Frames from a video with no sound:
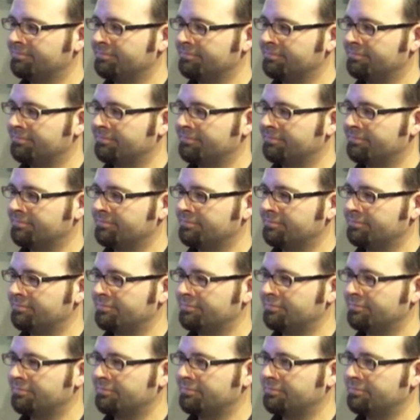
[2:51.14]

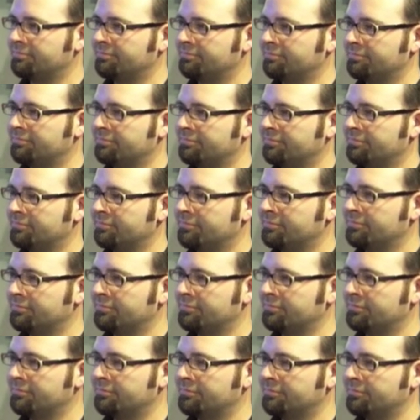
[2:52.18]

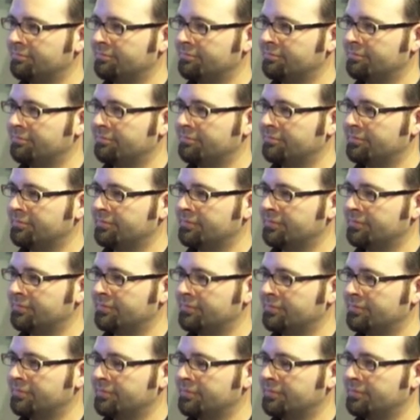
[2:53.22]

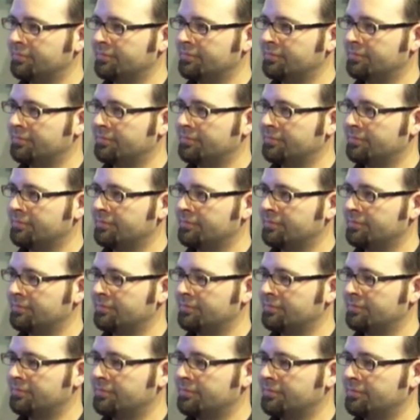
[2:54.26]

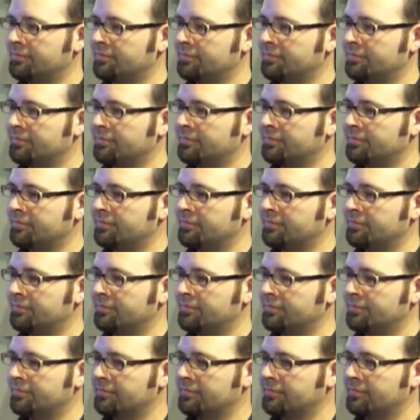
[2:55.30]

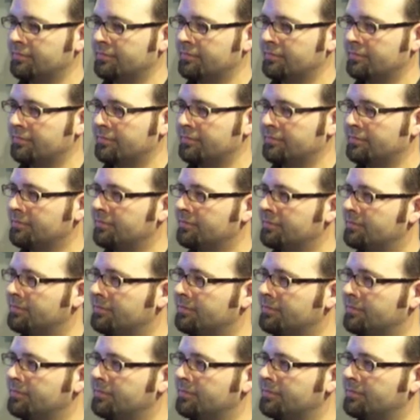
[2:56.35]

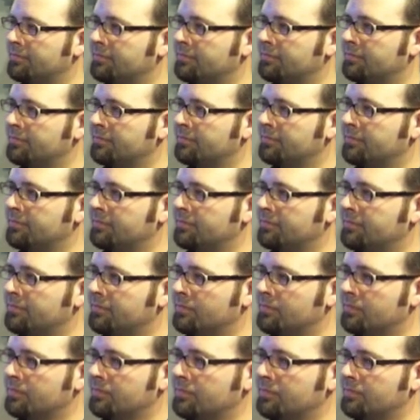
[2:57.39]

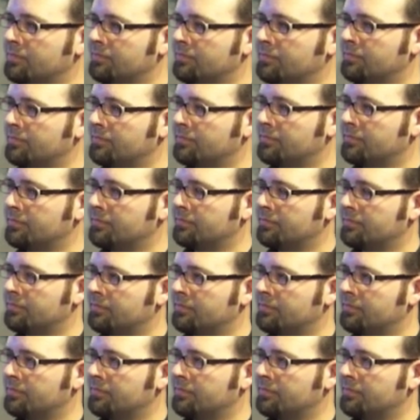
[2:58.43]
(silent)